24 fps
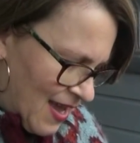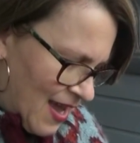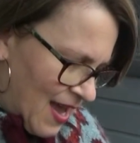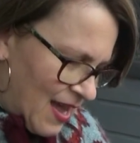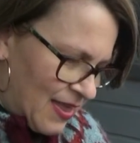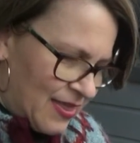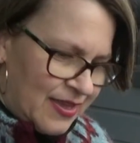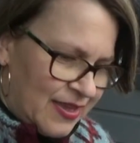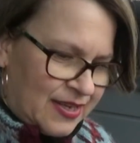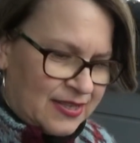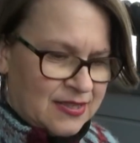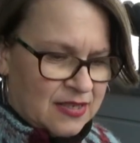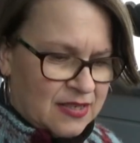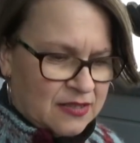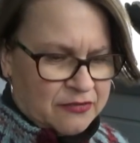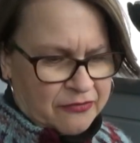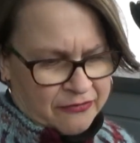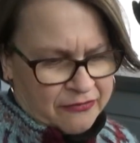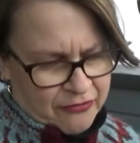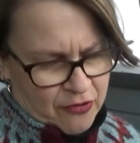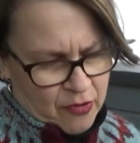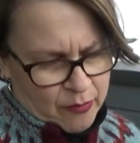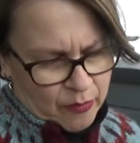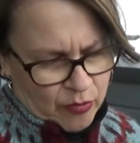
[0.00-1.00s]
And this is
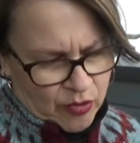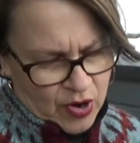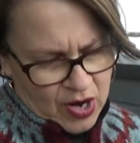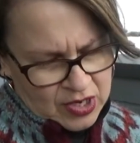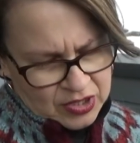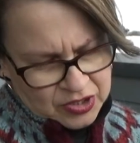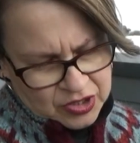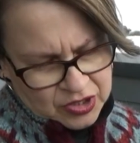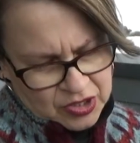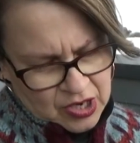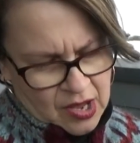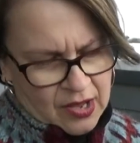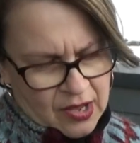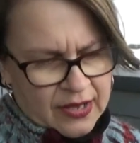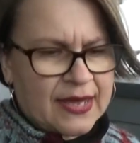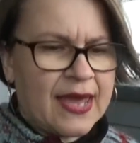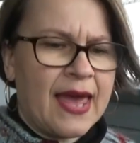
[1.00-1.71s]
from Russia.